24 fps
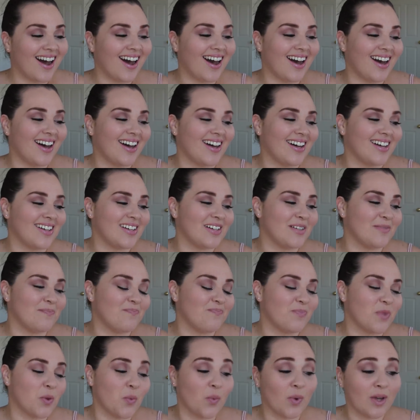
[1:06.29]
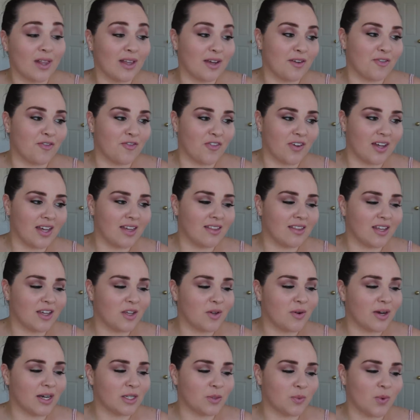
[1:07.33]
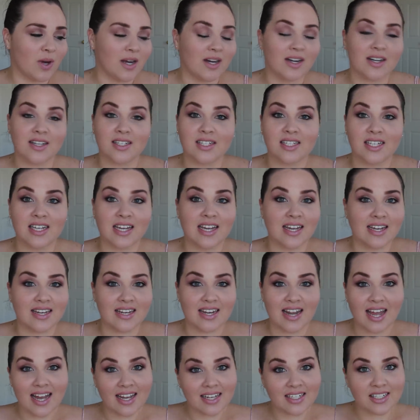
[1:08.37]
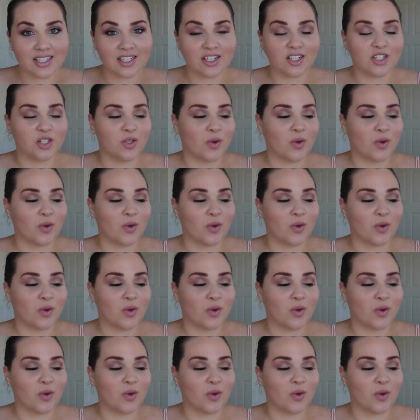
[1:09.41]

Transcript: Will It Fit that you guys wanted to see next.